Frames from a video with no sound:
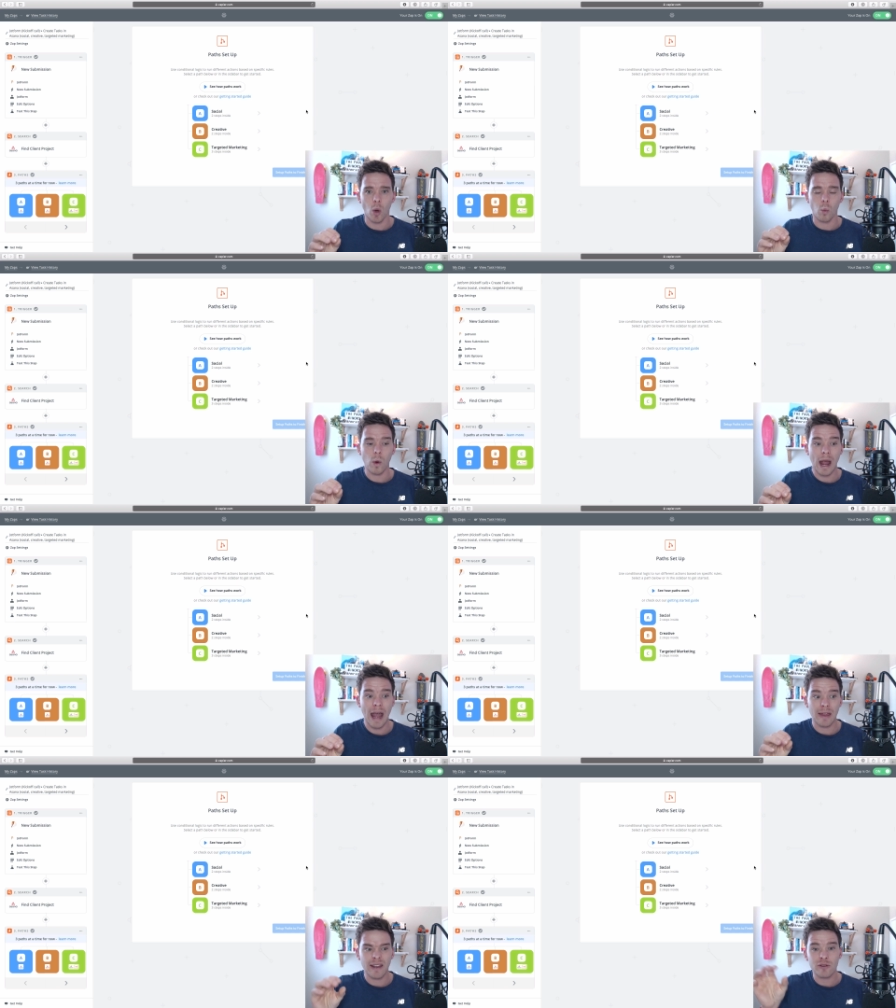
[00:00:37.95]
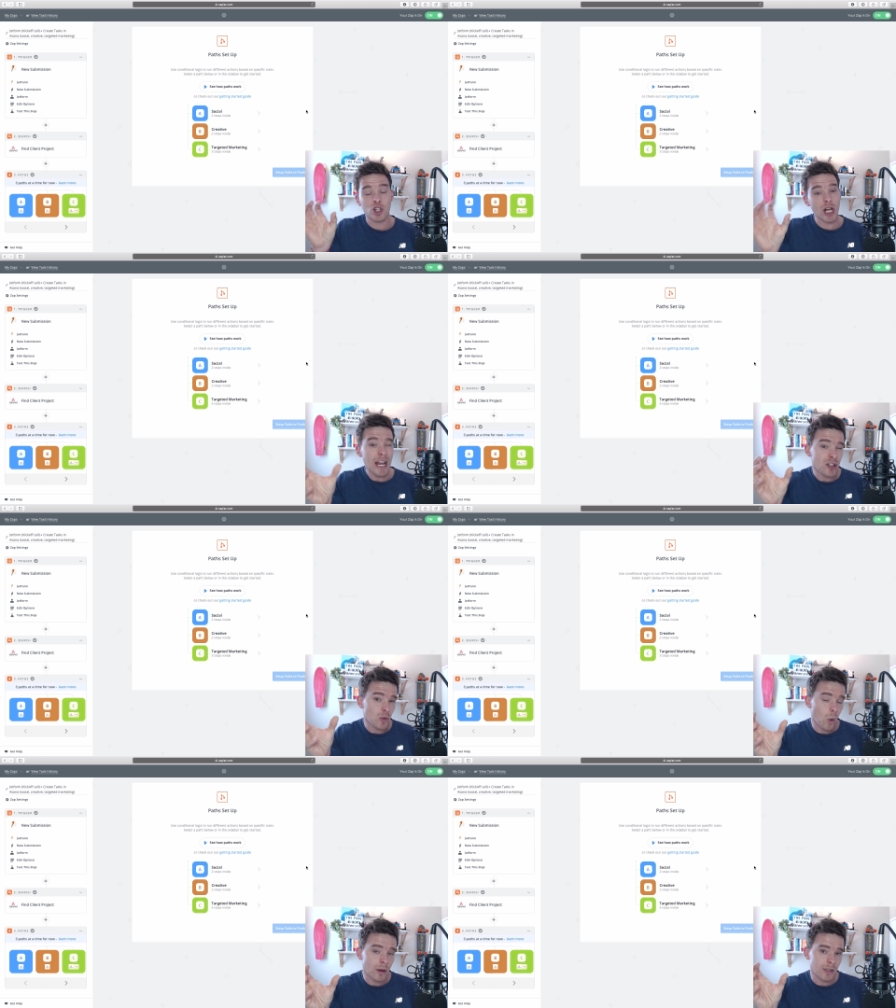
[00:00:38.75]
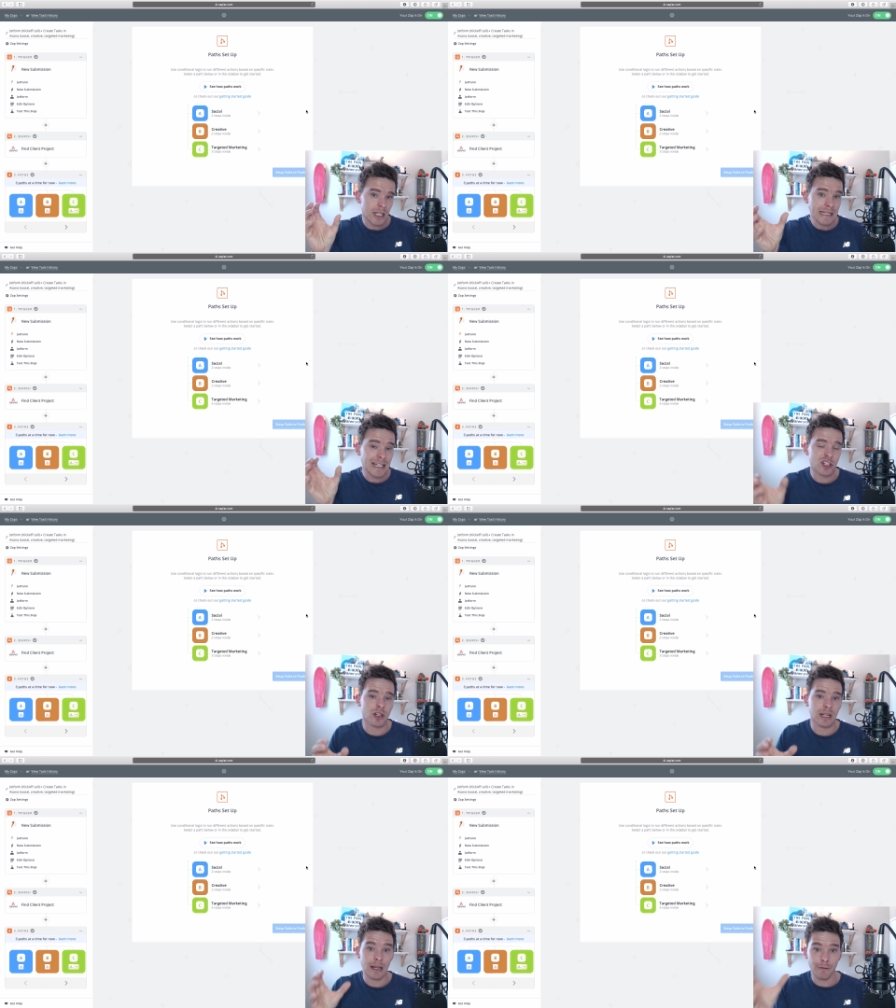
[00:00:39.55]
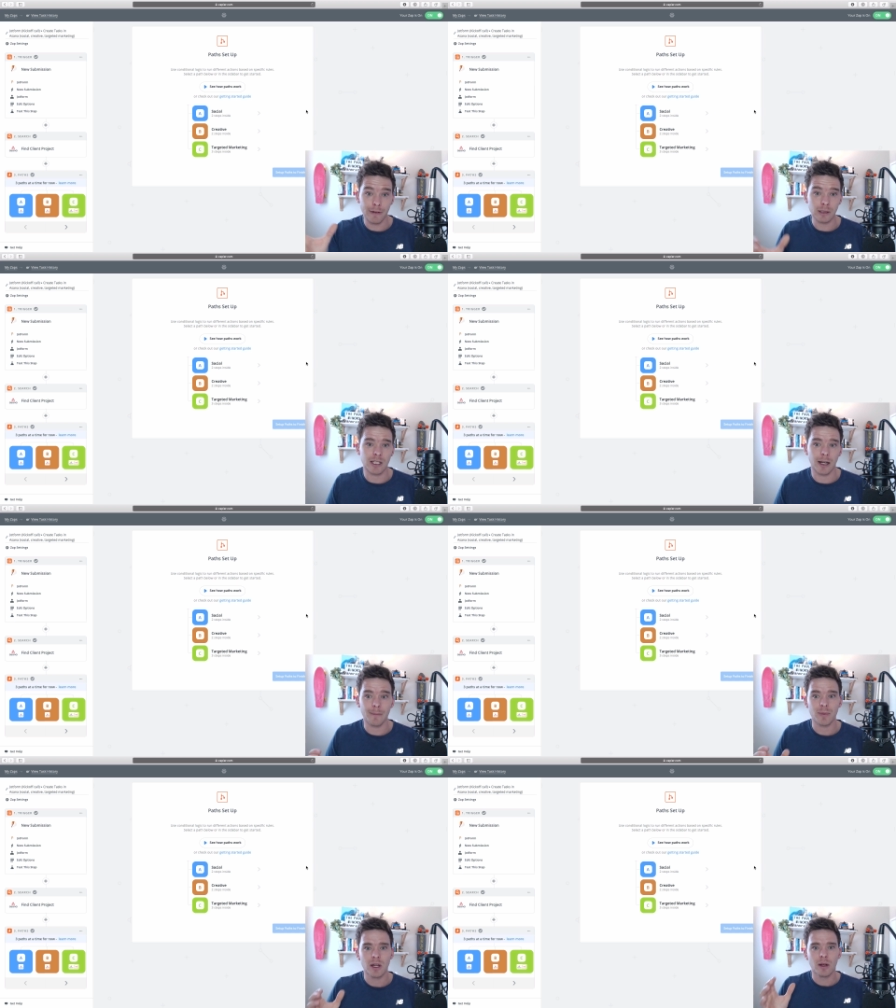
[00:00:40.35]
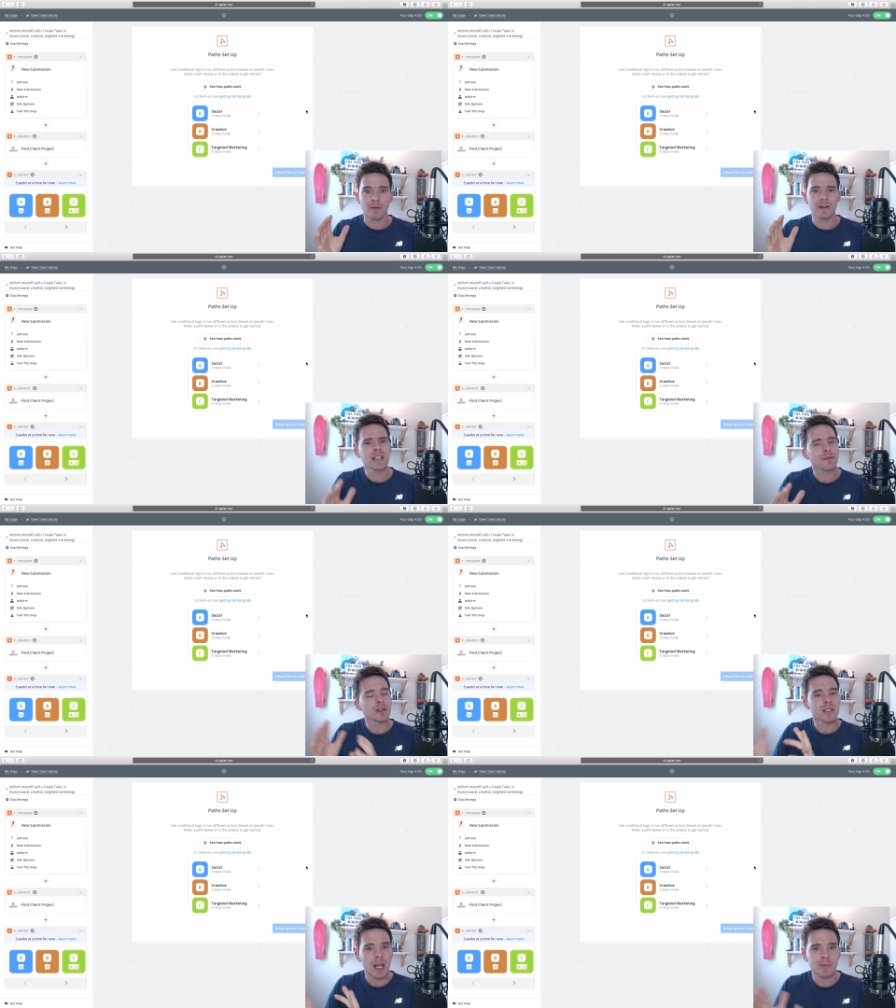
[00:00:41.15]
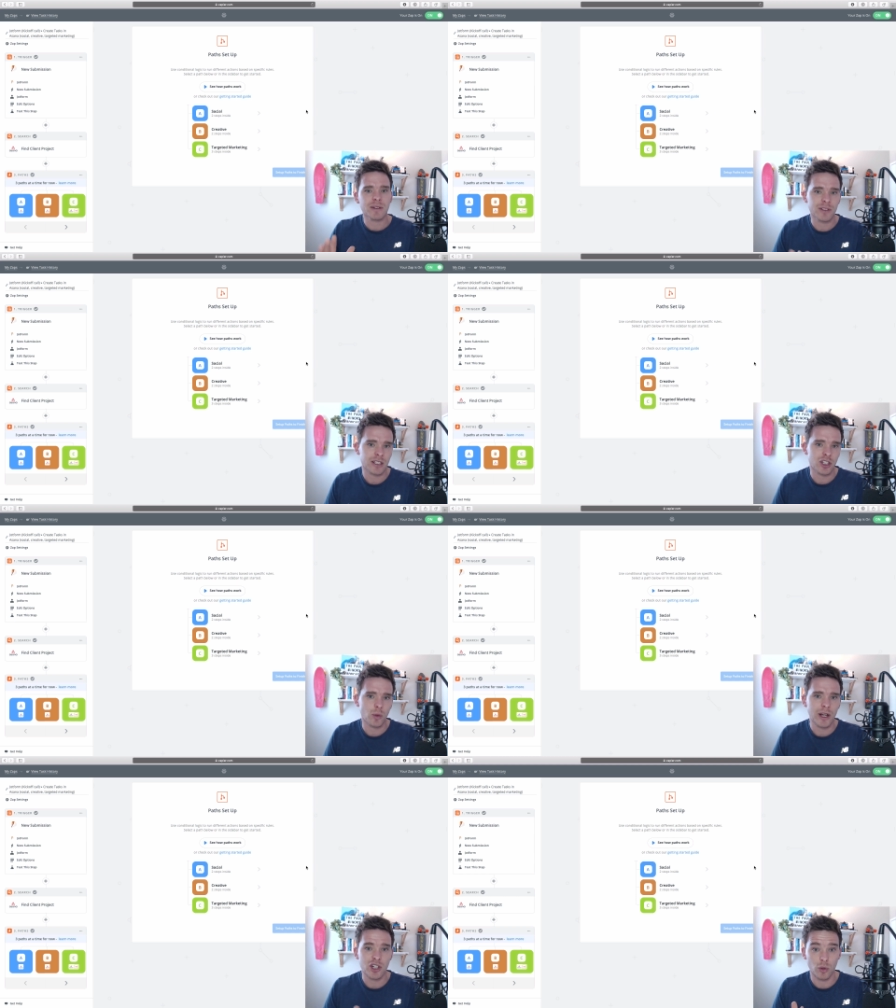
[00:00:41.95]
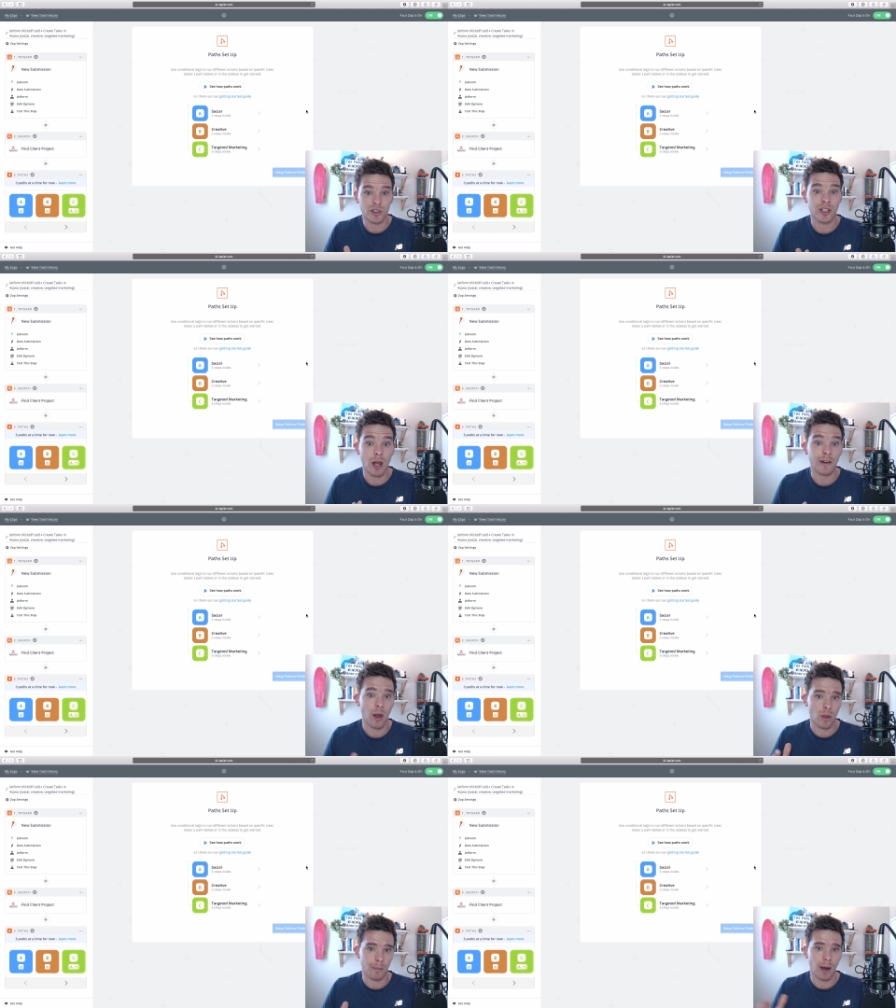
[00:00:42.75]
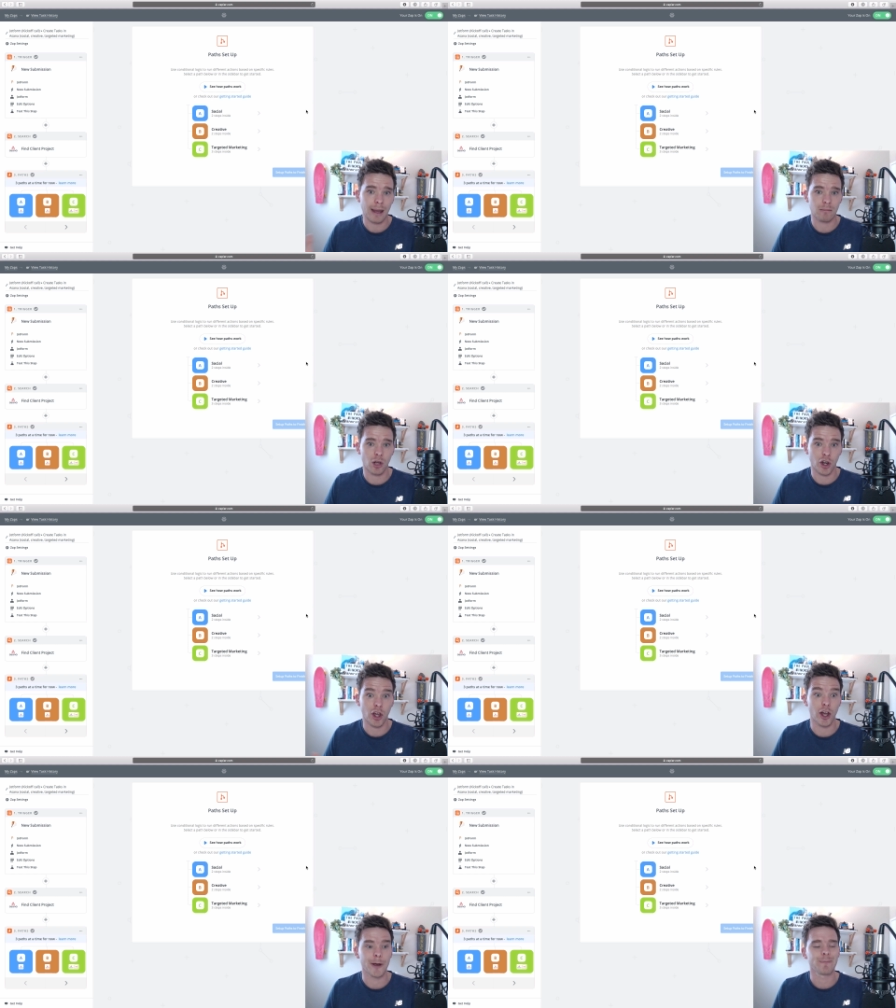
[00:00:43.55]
where they've changed one condition in a filter for different types of situation or scenario that might occur.